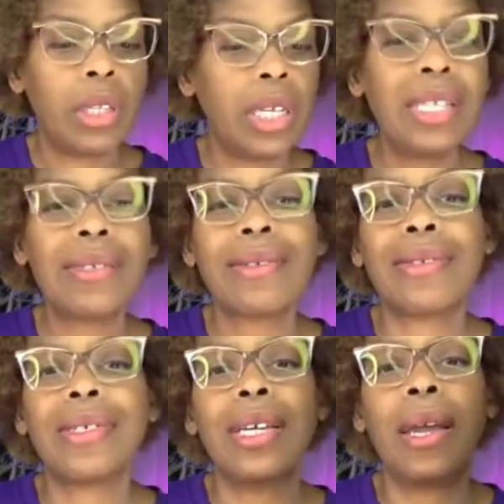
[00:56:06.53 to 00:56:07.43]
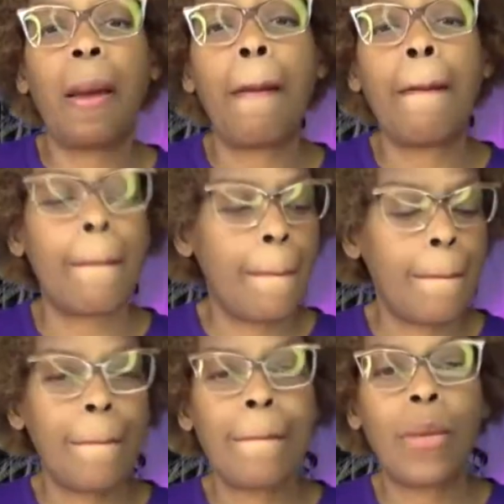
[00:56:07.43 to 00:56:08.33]
Let's see.
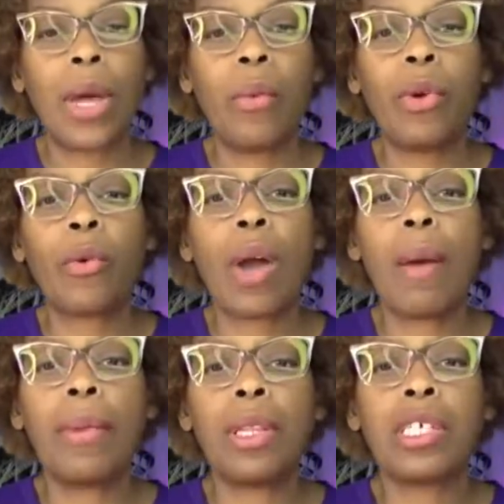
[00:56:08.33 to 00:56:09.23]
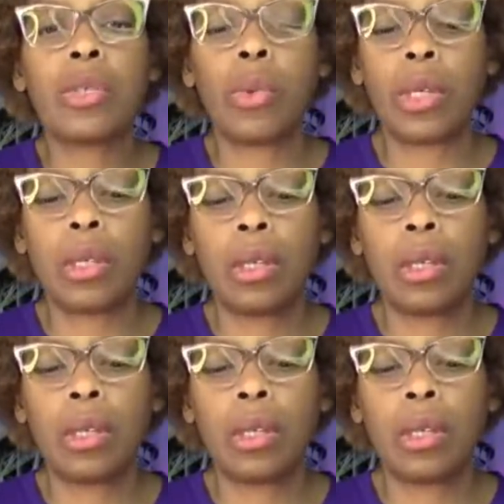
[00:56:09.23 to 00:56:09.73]
Okay, we're grabbing this one.